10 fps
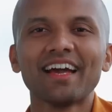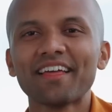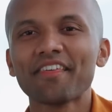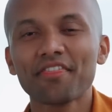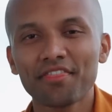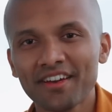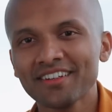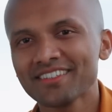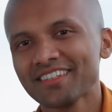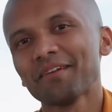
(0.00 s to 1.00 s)
And the
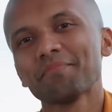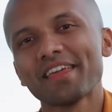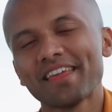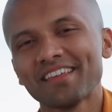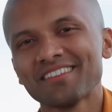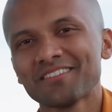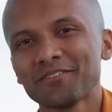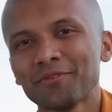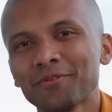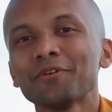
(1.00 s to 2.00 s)
third step is
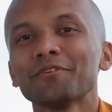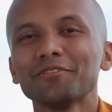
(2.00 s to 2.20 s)
to